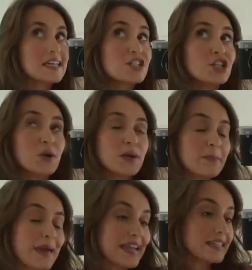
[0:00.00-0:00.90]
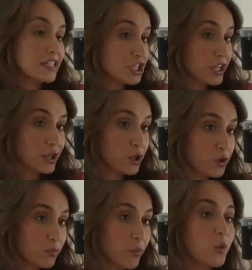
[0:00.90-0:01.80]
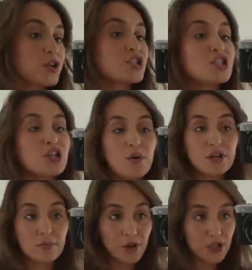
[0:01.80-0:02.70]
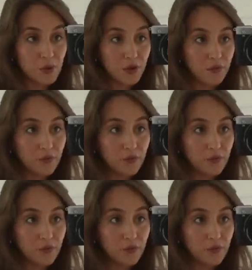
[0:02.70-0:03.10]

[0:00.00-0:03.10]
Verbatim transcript: Is she going to paint a chicken coop or is she going to brunch with her